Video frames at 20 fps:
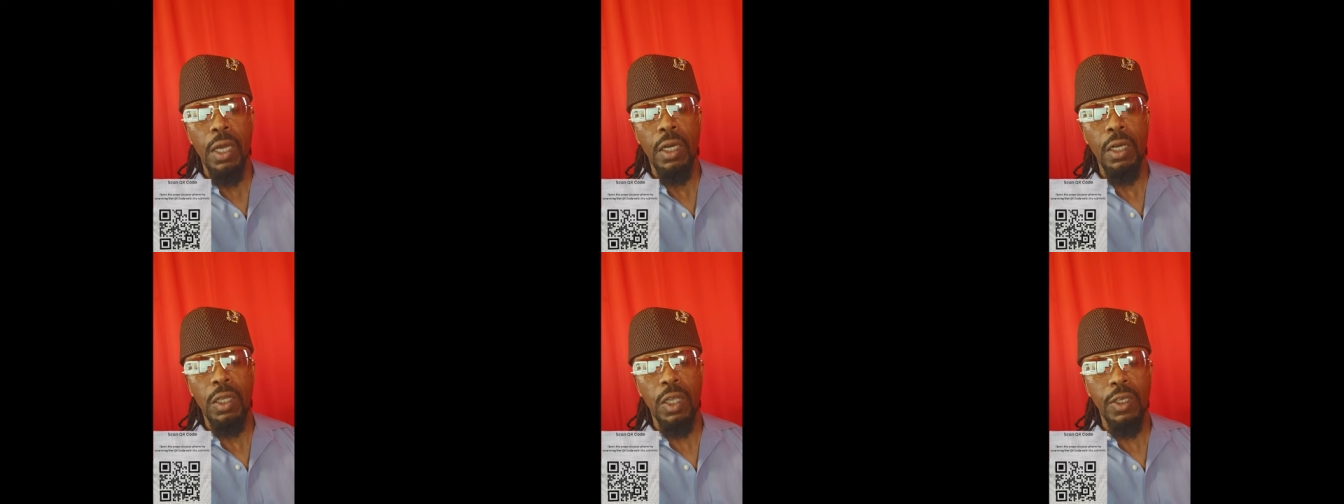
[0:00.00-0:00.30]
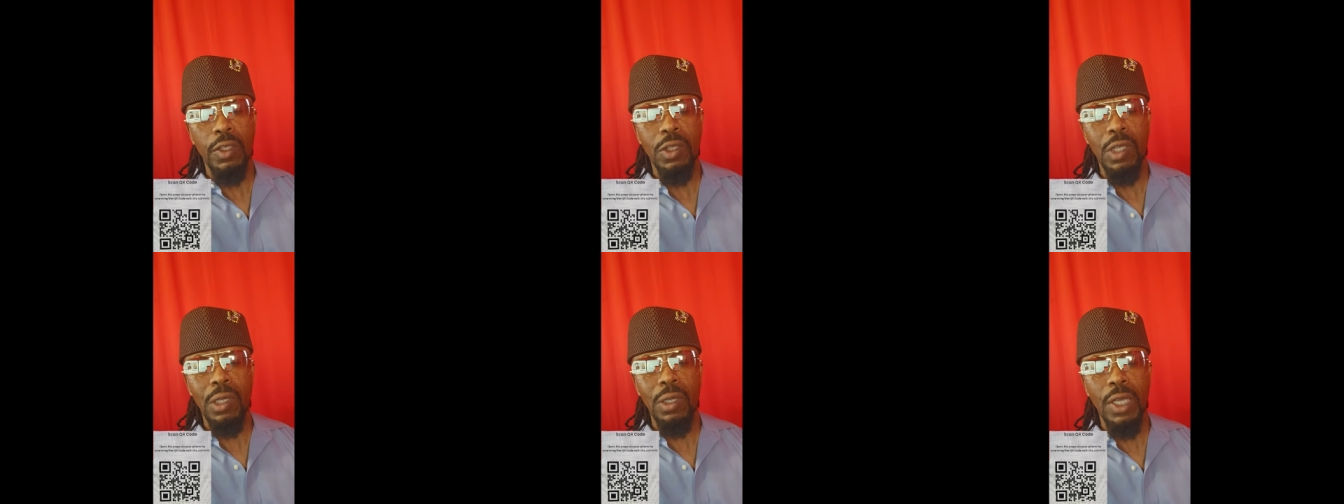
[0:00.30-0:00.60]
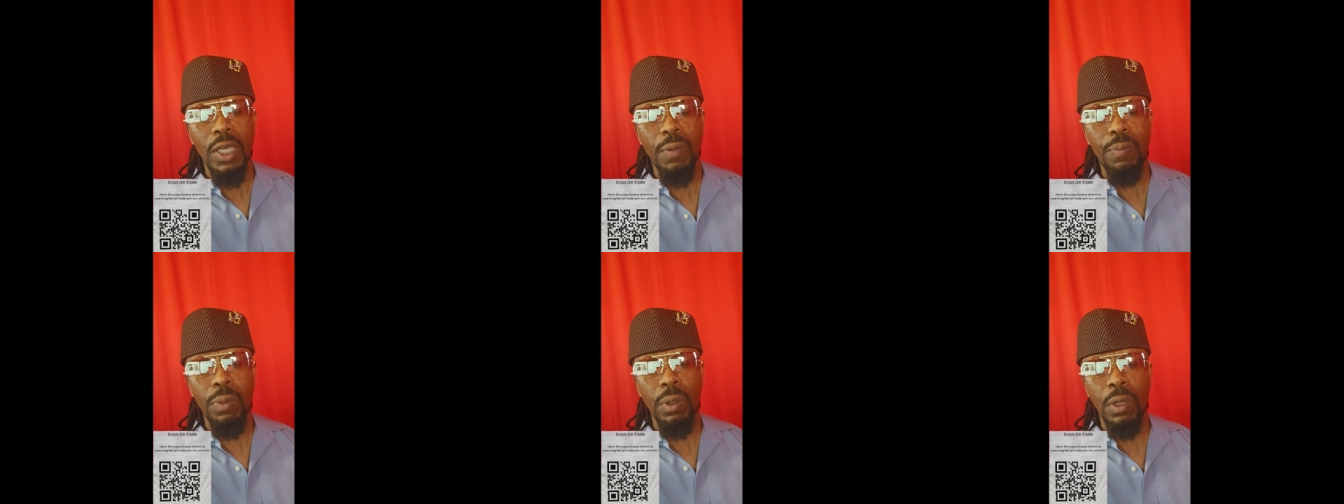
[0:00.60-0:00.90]
Click the
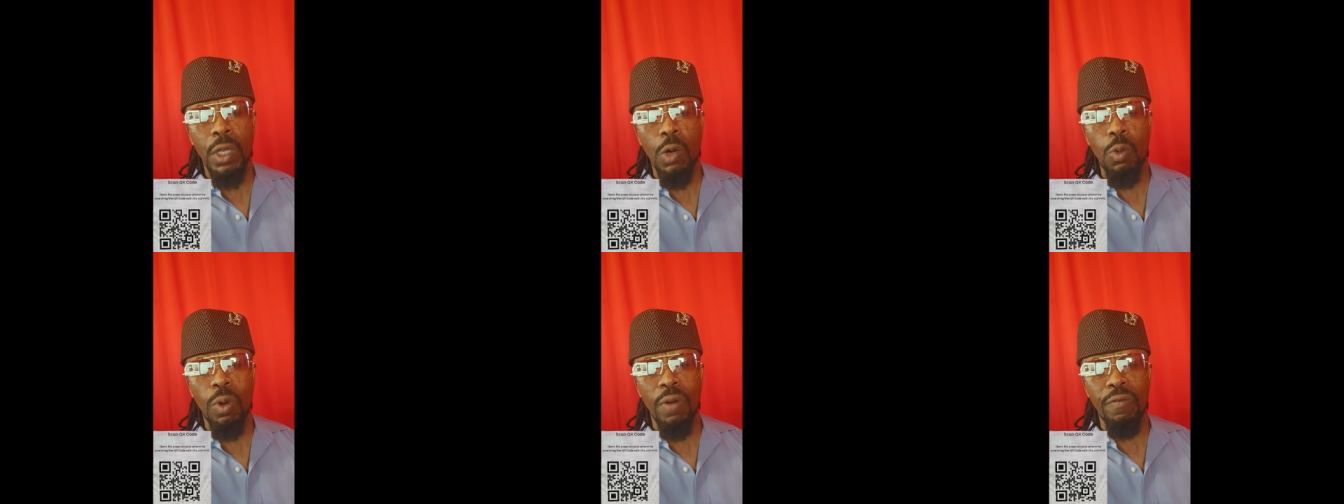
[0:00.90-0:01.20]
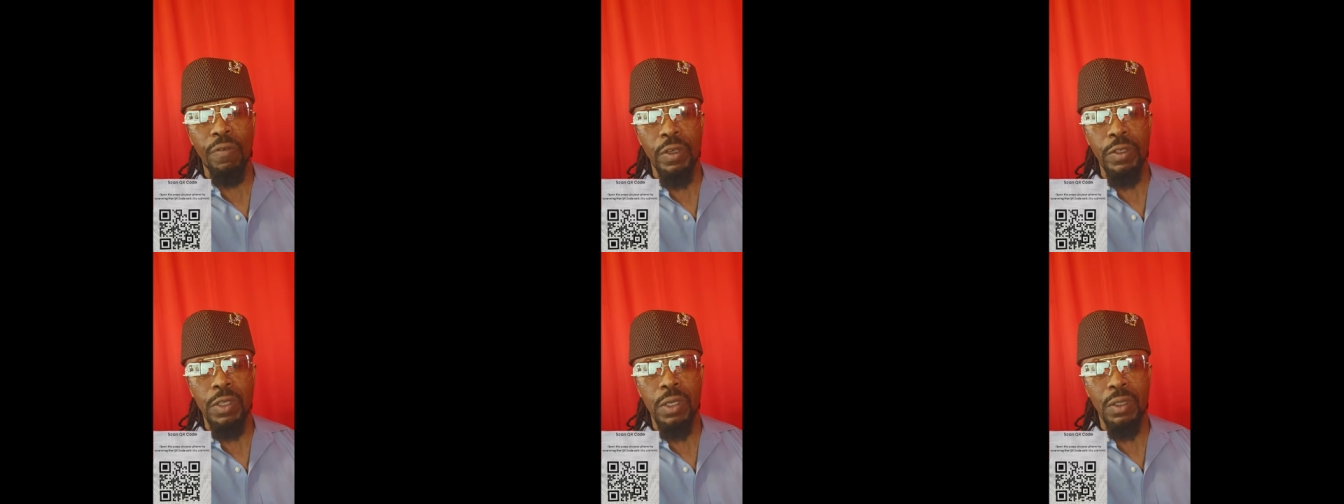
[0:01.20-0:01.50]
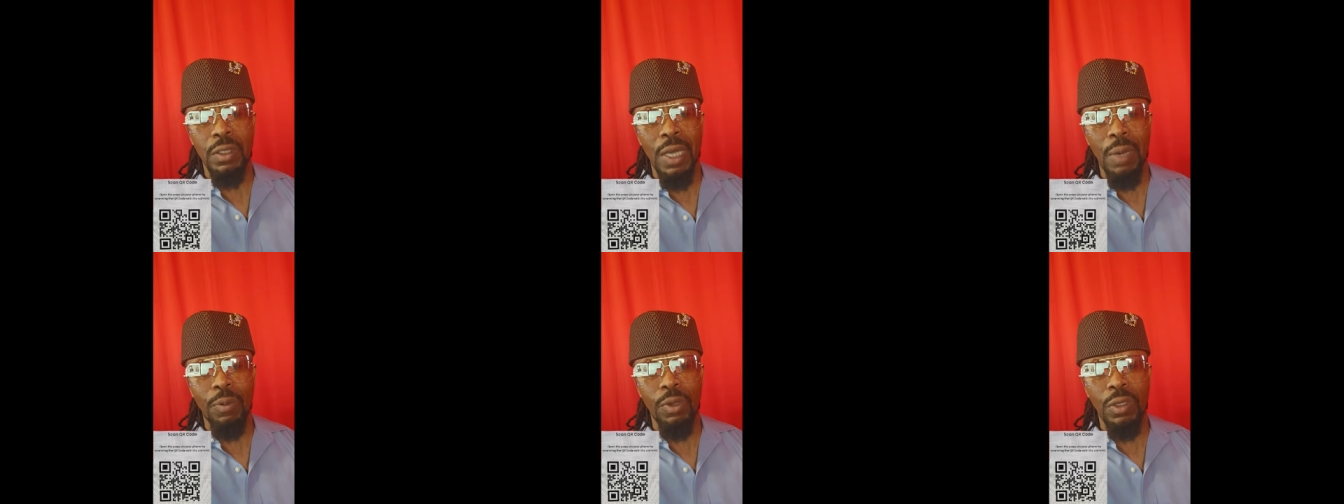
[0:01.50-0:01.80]
link below or
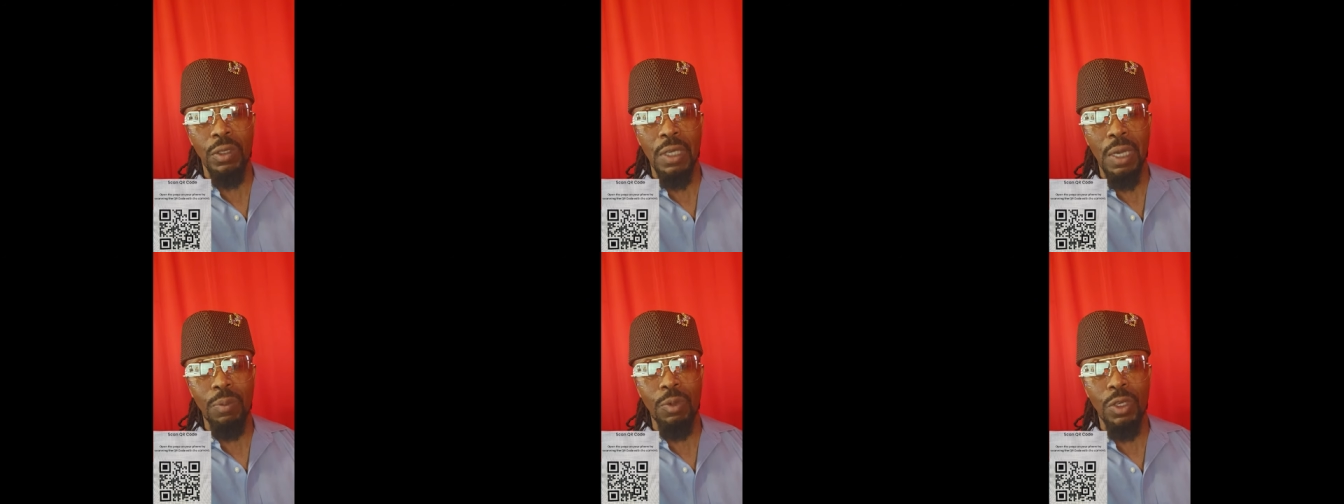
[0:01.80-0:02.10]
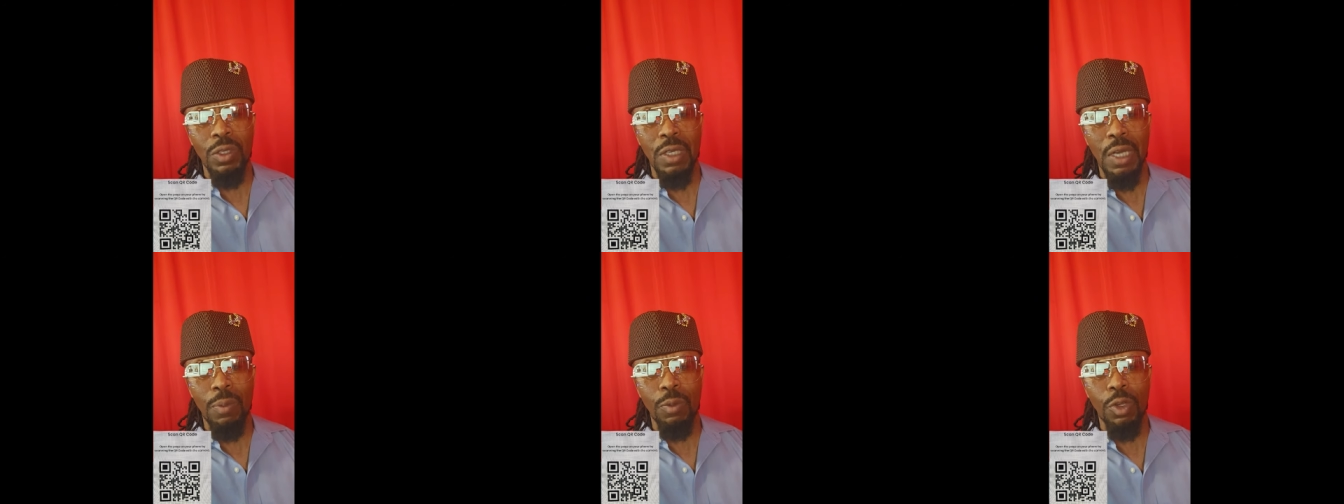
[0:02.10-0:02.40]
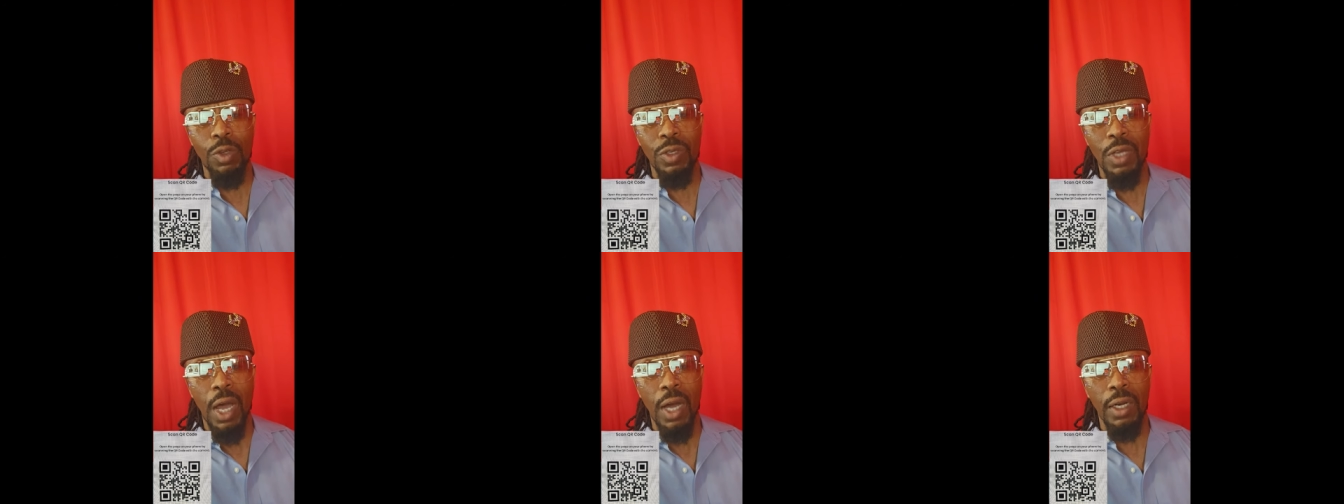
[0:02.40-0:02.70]
visit w w
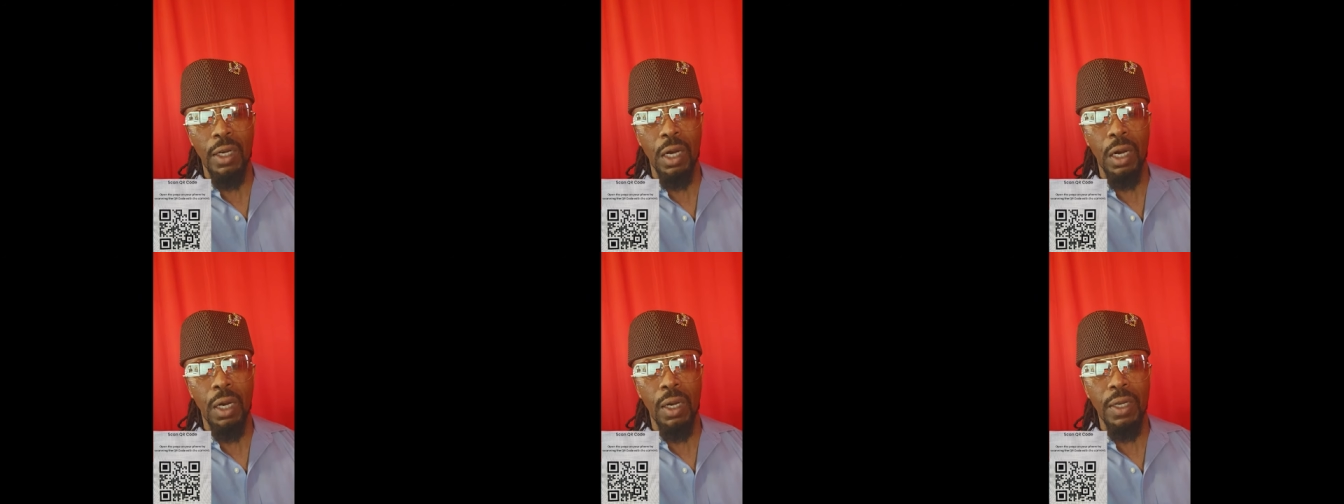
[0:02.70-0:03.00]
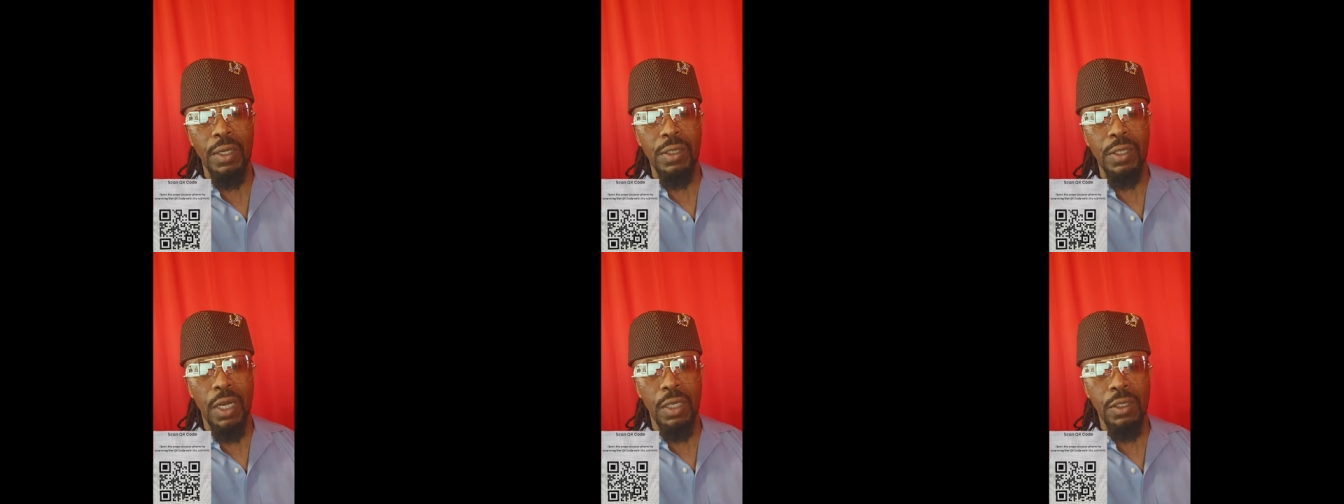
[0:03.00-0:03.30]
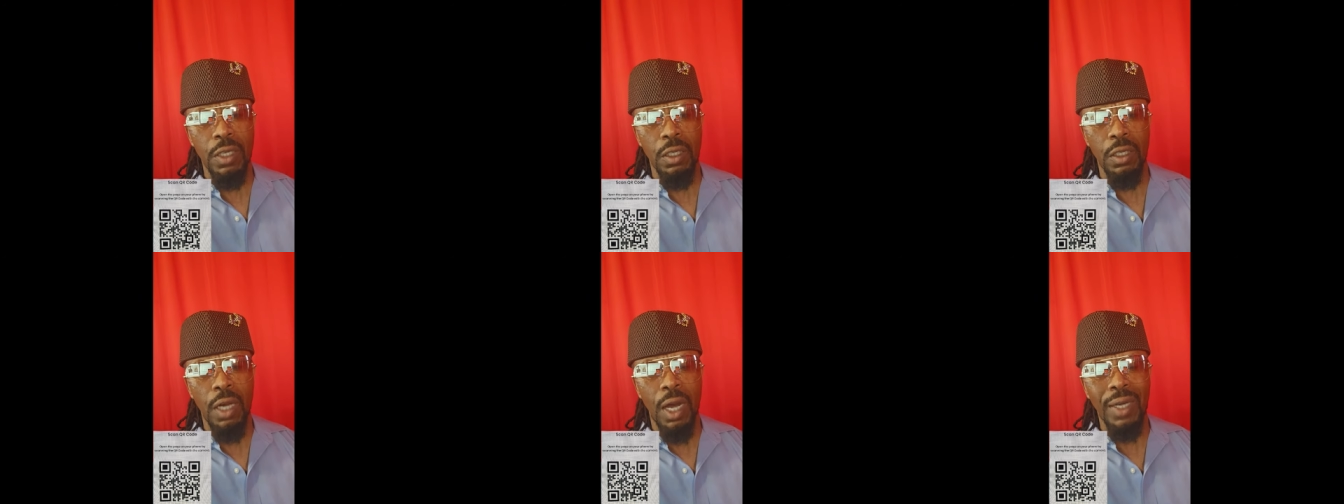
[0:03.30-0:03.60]
w dot kahan
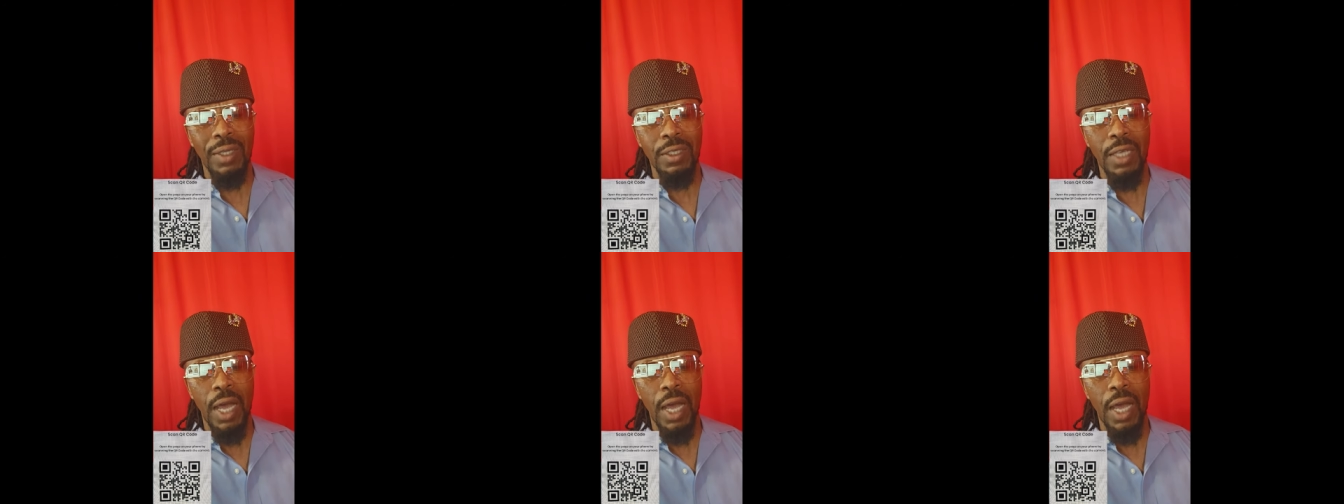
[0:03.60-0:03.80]
tazadaq dot